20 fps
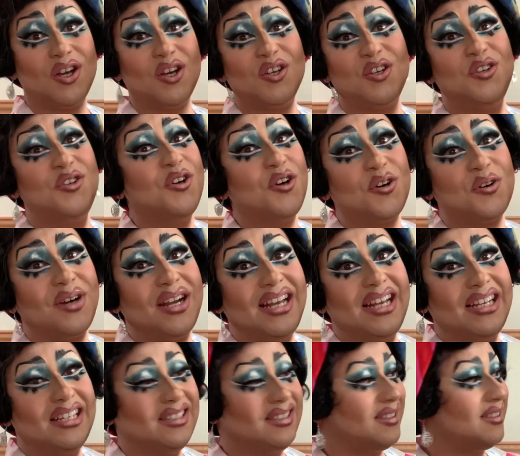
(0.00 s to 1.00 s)
"You're
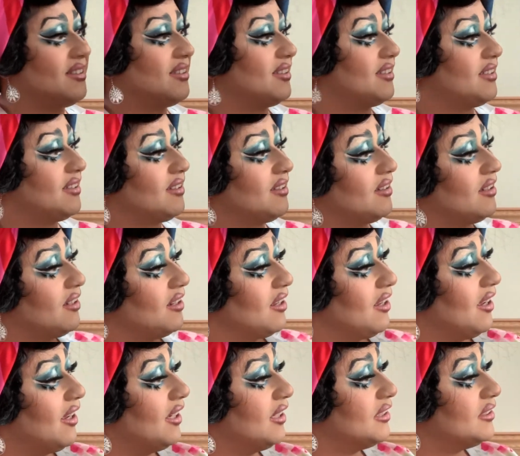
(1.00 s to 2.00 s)
it!"
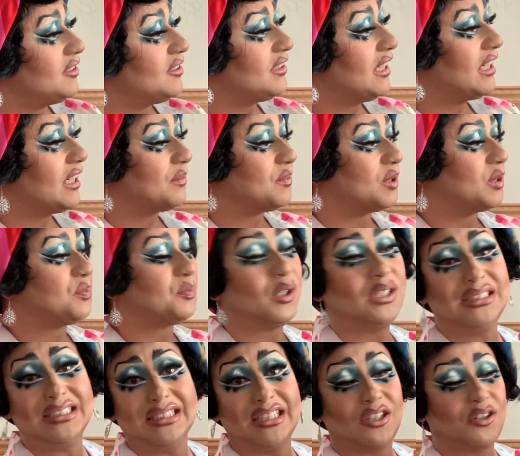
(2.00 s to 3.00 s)
Jacob
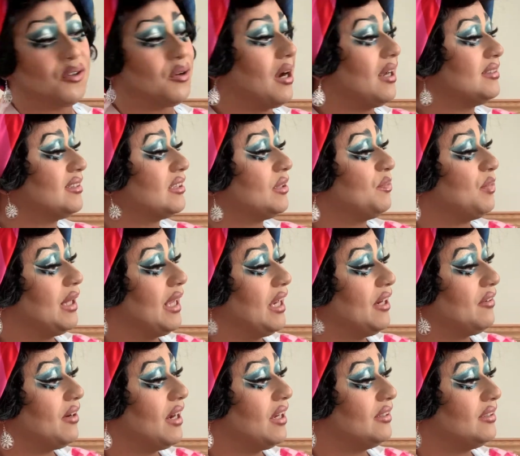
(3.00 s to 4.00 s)
sprinted across the
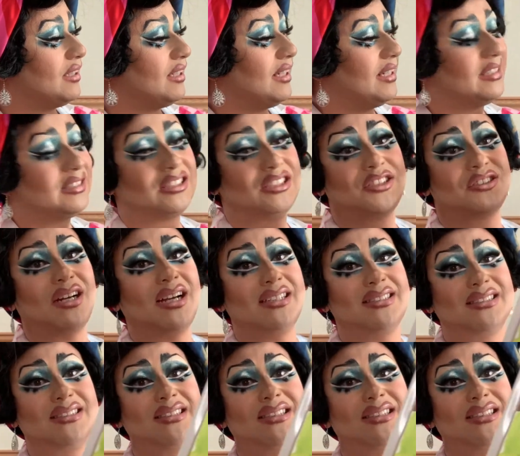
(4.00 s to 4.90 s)
playground, his dress